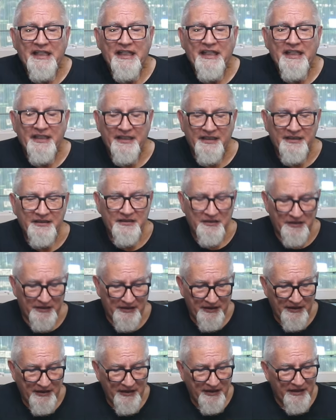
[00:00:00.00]
and
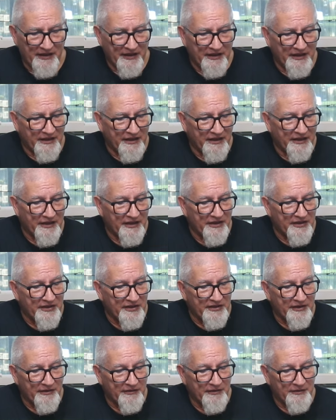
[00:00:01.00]
it
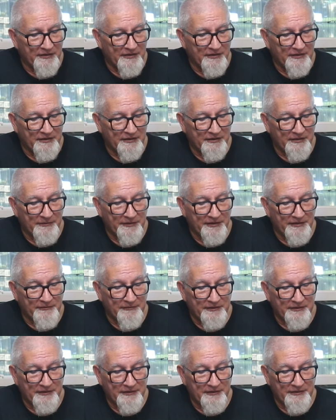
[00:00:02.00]
is, see, uh,
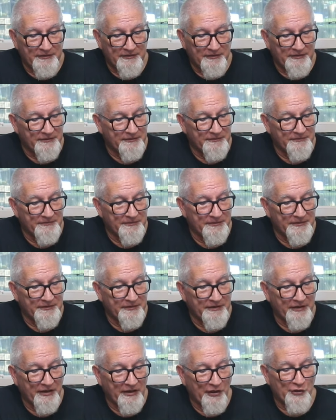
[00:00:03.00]

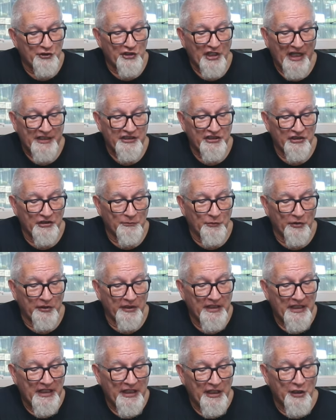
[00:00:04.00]
uh, oh, John
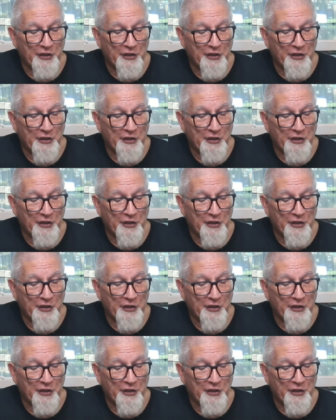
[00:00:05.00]
Gilmour,